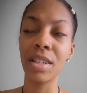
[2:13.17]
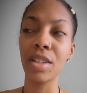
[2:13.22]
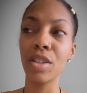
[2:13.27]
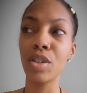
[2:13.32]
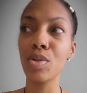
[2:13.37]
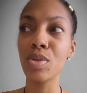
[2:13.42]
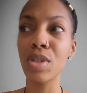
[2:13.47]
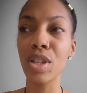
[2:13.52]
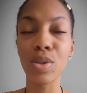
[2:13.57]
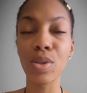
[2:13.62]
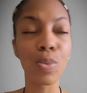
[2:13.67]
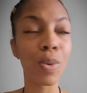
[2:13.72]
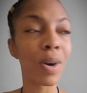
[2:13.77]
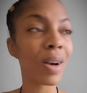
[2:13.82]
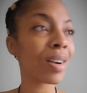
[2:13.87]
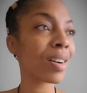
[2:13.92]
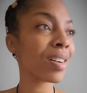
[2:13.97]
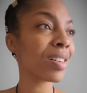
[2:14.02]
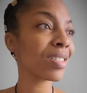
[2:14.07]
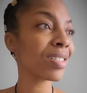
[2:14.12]
use his
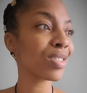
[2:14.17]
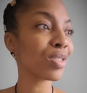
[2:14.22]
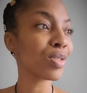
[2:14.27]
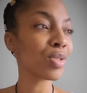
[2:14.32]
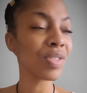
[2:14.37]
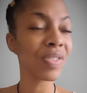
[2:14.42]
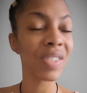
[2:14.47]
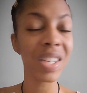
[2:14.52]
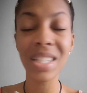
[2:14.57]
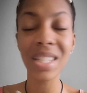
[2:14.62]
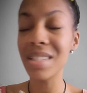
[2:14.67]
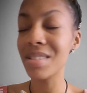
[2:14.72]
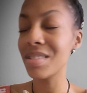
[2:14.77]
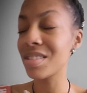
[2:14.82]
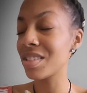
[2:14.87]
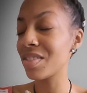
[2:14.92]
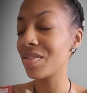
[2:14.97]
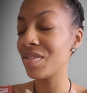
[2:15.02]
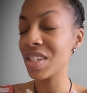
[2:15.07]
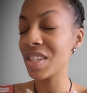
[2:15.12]
words, use
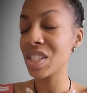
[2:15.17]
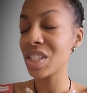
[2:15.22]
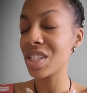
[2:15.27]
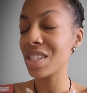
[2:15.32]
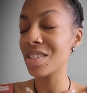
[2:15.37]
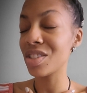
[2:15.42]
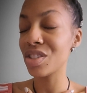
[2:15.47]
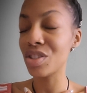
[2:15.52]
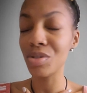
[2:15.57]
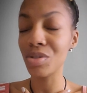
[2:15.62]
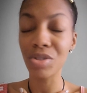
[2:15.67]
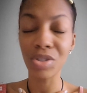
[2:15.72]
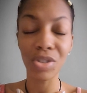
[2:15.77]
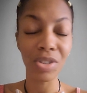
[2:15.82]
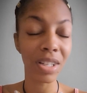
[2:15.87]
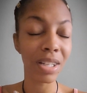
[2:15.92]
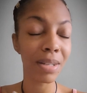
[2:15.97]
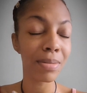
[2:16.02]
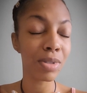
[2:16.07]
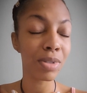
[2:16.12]
visions, visions, use
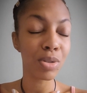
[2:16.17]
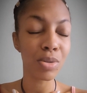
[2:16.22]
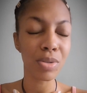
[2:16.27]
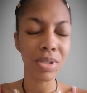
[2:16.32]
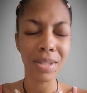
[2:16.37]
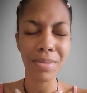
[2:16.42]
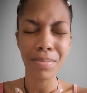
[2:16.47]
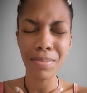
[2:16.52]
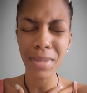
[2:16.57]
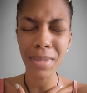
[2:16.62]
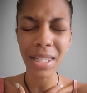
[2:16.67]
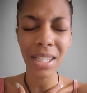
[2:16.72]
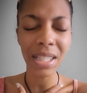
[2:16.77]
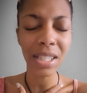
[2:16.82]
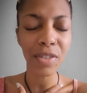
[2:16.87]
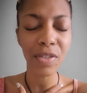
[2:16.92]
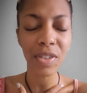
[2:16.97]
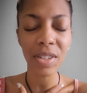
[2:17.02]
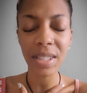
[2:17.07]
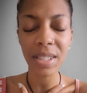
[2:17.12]
dreams, use many
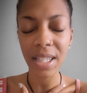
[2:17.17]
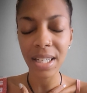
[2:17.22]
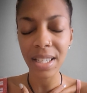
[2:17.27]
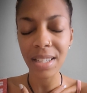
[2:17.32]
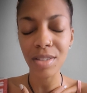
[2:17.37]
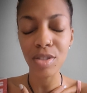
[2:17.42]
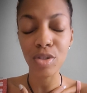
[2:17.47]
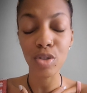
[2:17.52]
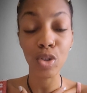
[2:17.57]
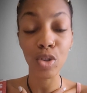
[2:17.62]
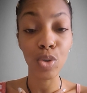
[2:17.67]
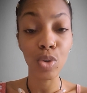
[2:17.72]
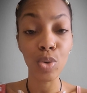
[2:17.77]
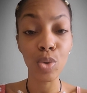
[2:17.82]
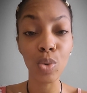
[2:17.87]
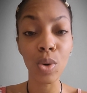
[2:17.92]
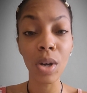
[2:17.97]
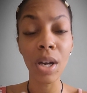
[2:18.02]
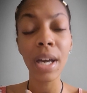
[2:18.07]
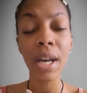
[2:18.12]
different things
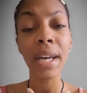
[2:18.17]
to